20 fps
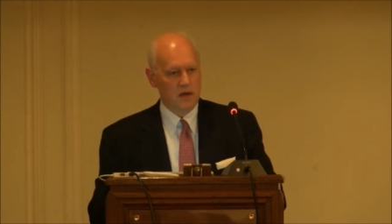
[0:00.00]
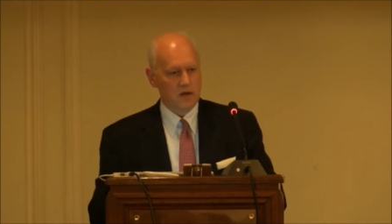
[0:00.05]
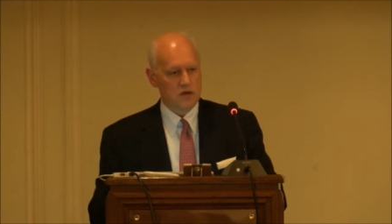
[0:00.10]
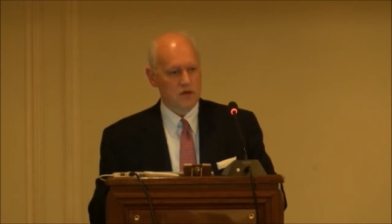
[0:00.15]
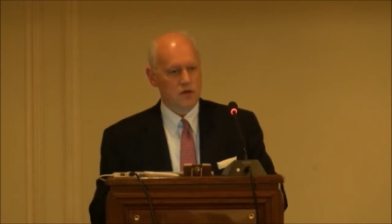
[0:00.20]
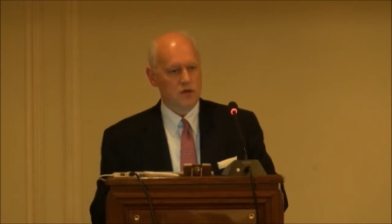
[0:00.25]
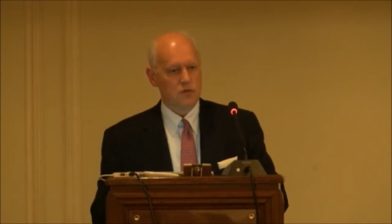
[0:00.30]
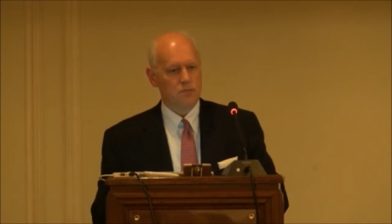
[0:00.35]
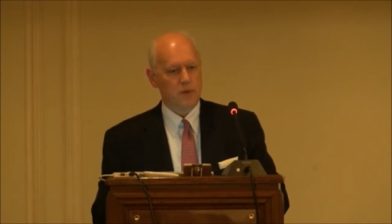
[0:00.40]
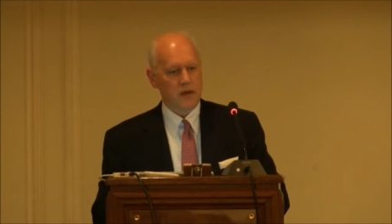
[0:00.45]

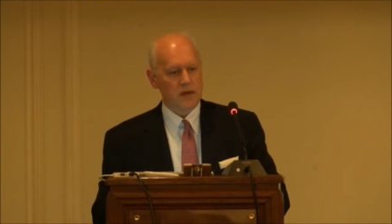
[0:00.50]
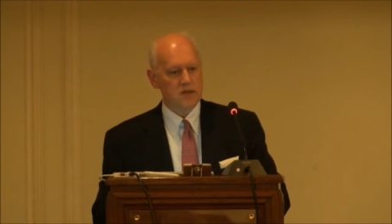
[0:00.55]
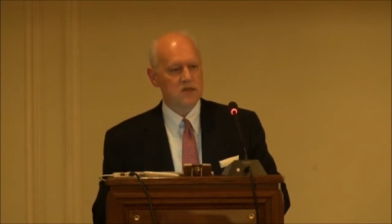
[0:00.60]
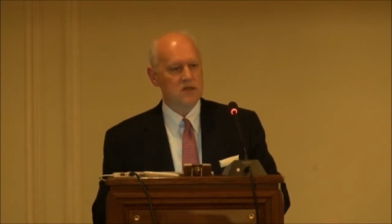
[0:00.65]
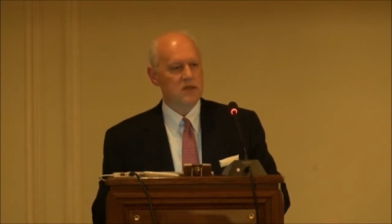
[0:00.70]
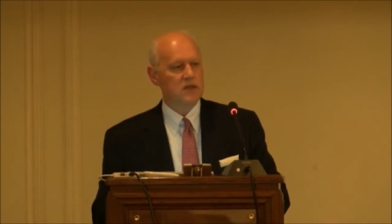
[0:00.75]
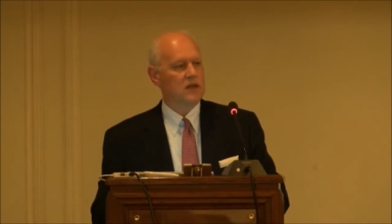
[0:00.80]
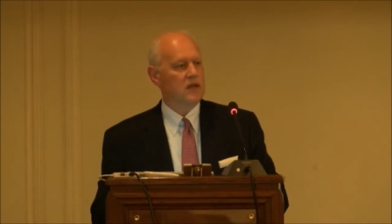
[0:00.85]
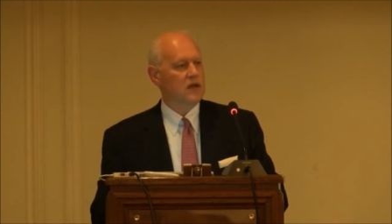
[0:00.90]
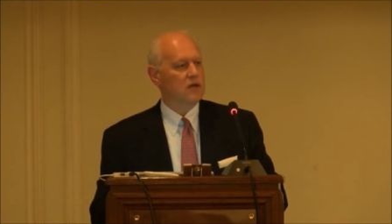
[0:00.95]
So the
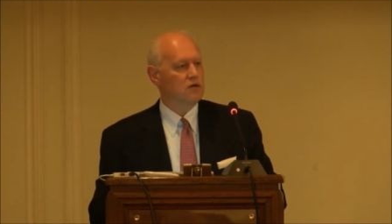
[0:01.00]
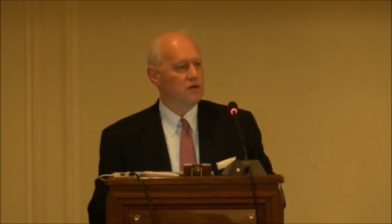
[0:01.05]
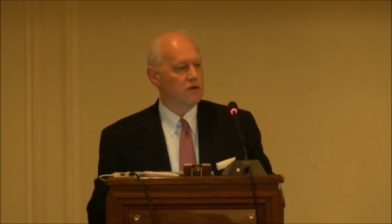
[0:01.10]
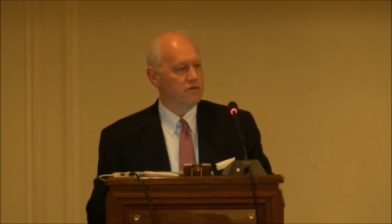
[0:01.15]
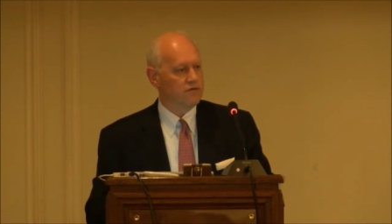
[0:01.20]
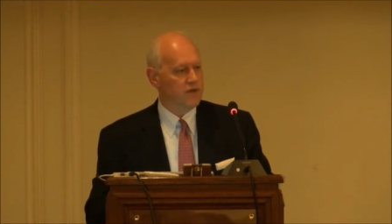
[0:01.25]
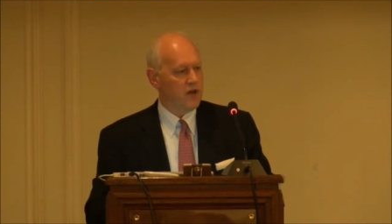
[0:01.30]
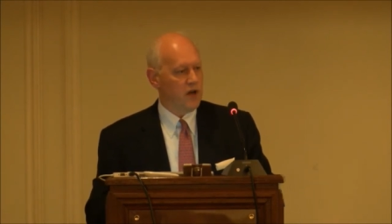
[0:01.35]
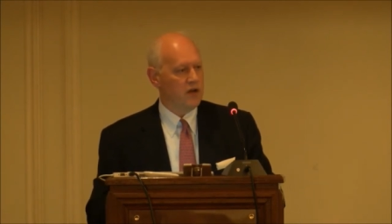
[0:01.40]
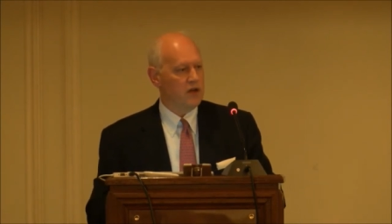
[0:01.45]
best thing they could
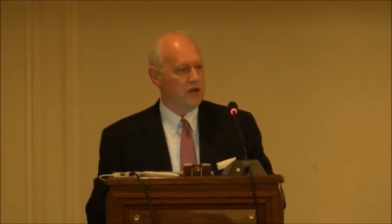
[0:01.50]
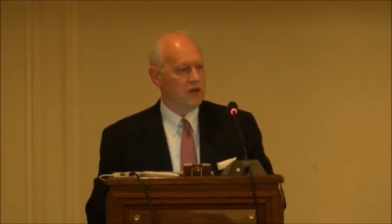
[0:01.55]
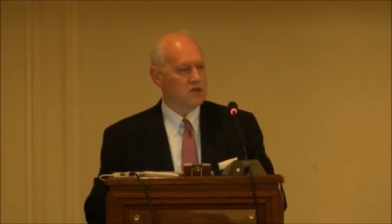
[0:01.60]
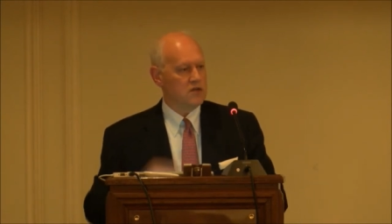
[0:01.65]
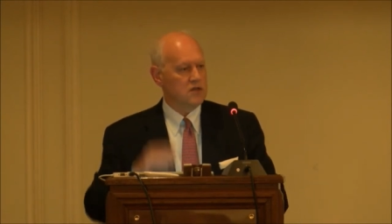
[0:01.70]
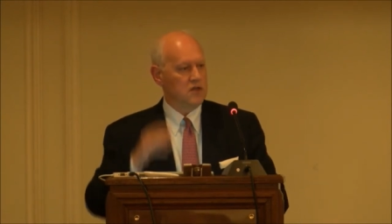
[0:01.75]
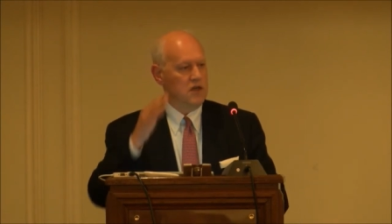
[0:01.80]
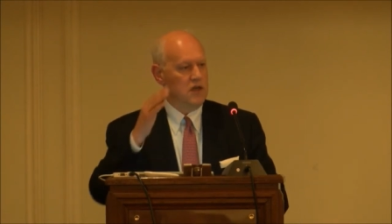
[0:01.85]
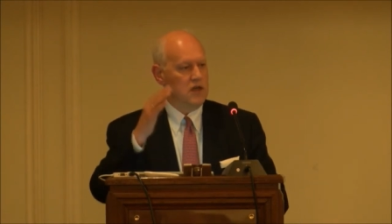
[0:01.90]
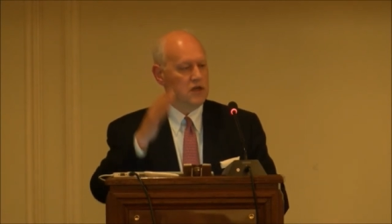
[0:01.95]
have done
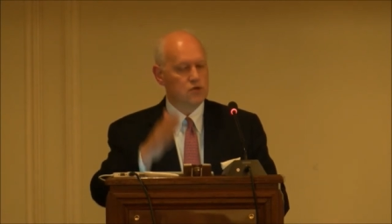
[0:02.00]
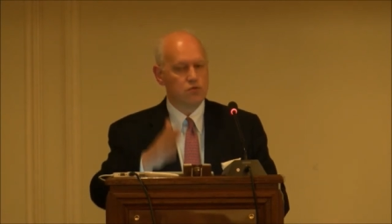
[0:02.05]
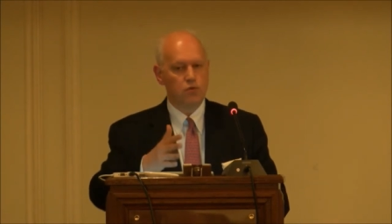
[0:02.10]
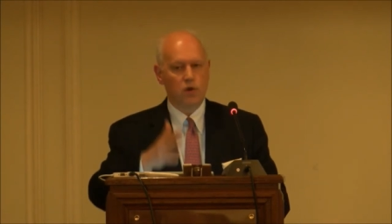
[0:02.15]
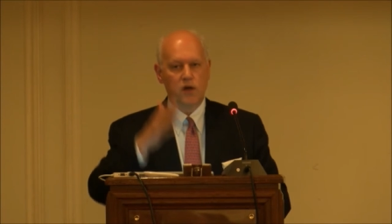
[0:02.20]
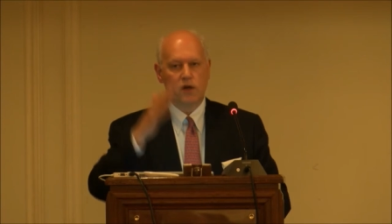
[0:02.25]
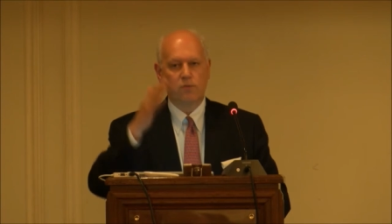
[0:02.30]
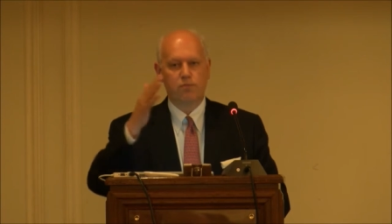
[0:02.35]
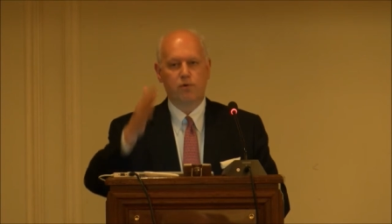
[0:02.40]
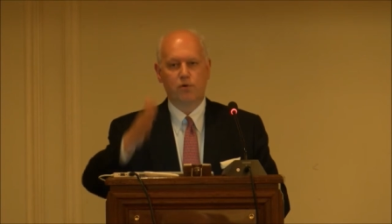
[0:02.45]
is each
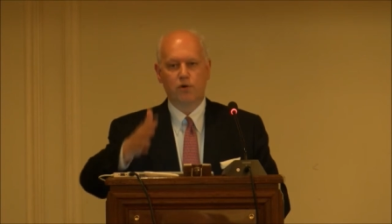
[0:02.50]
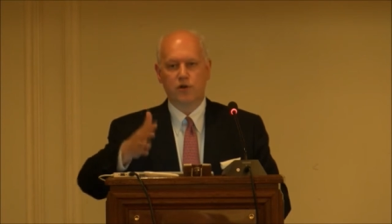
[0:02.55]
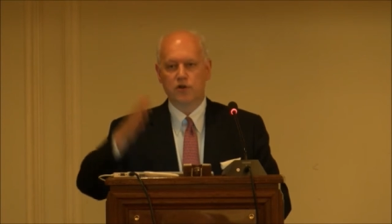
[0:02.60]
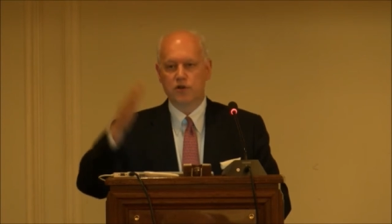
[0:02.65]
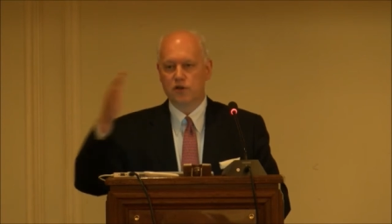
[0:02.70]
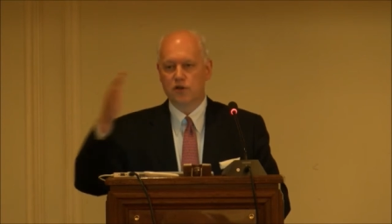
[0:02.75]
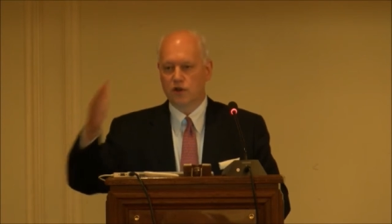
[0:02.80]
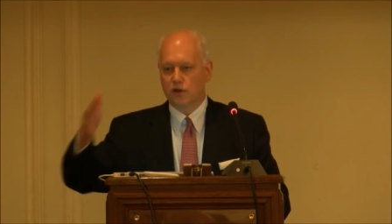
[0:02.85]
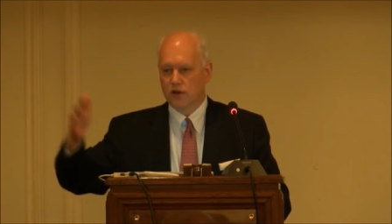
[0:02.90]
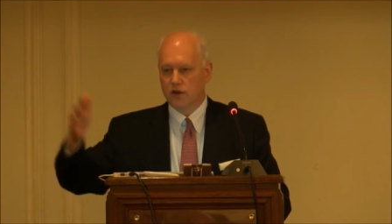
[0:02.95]
one
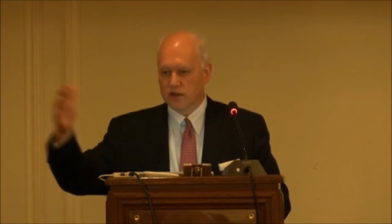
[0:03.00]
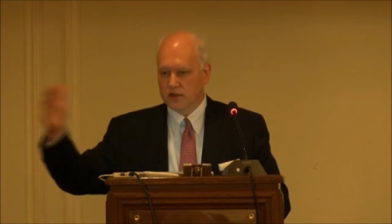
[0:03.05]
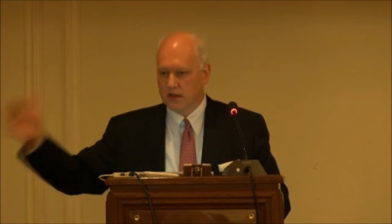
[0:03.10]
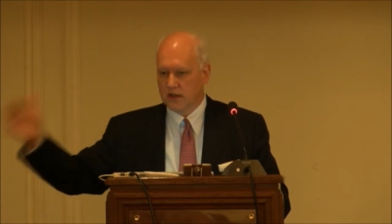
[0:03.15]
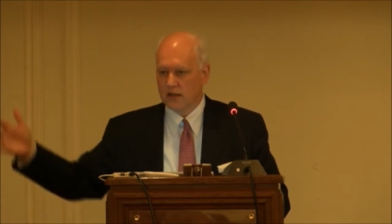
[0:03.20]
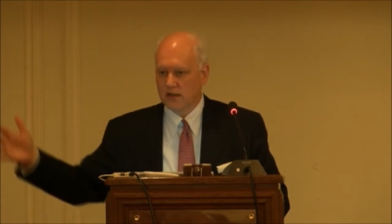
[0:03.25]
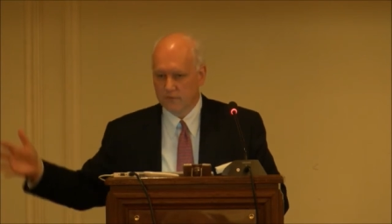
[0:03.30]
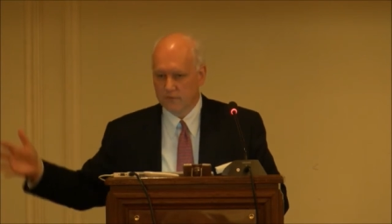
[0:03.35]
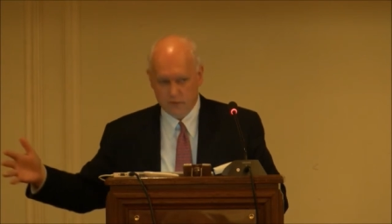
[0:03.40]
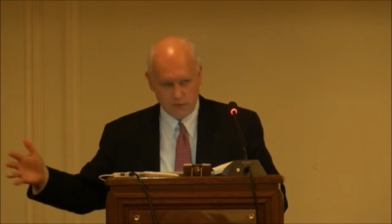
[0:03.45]
appoints a
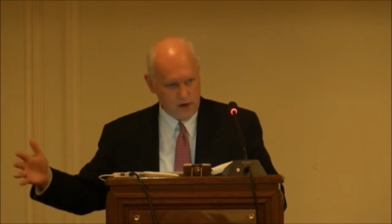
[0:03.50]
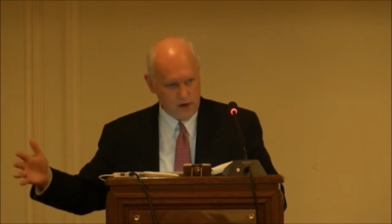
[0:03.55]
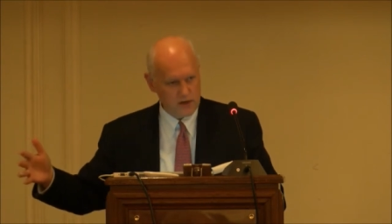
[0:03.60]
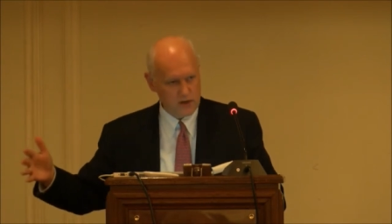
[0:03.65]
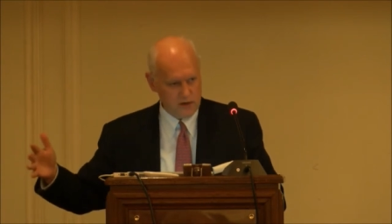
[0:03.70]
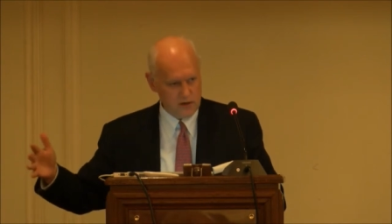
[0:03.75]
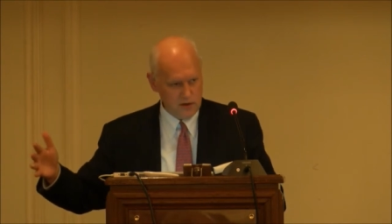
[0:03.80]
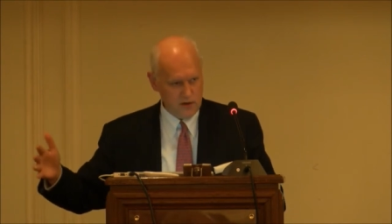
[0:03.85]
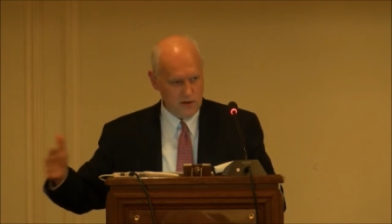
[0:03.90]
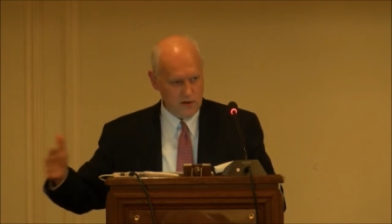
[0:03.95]
non-executive
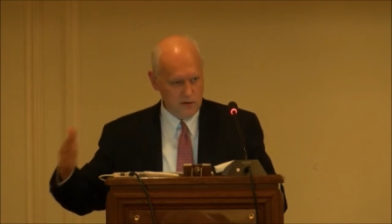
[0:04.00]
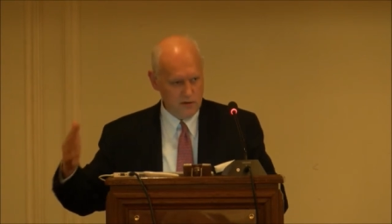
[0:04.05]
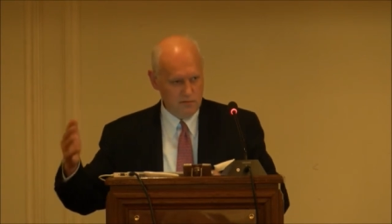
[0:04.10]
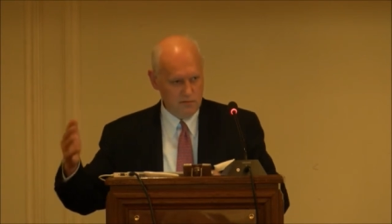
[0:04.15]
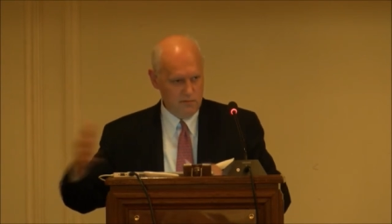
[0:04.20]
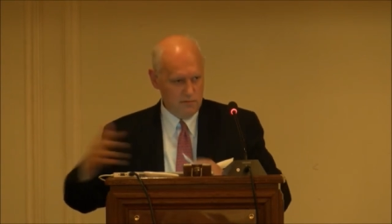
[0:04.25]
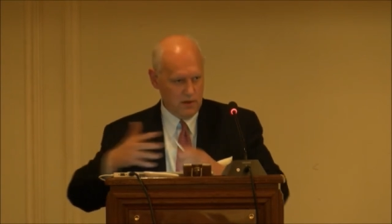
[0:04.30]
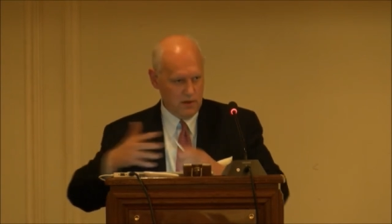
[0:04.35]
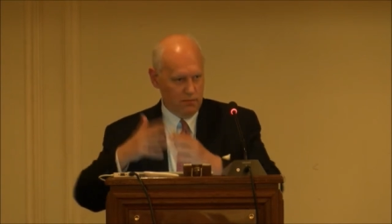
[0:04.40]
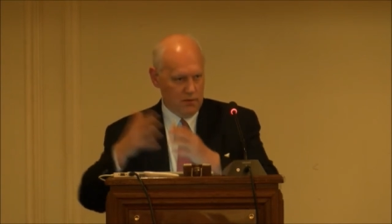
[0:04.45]
director,
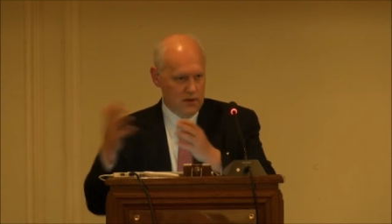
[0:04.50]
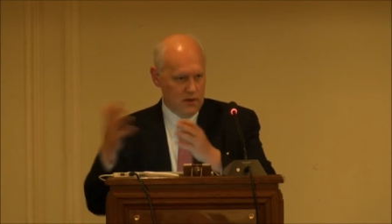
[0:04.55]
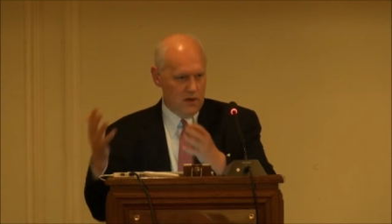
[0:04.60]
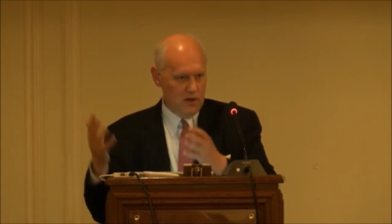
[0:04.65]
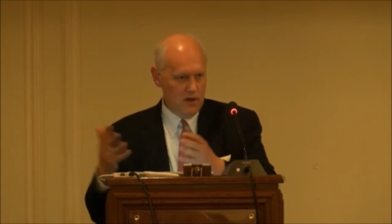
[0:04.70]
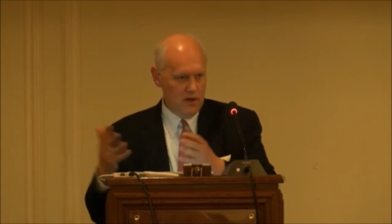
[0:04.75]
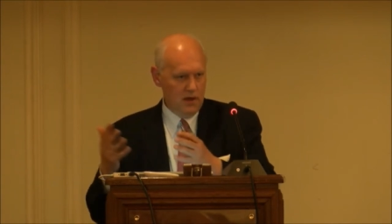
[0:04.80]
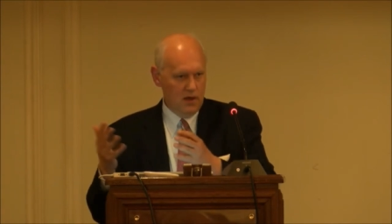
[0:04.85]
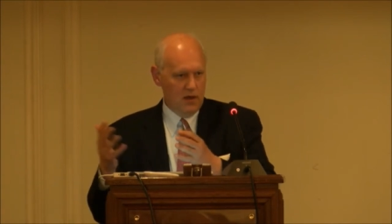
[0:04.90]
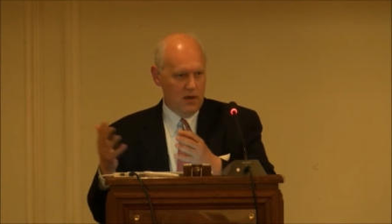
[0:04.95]
maybe,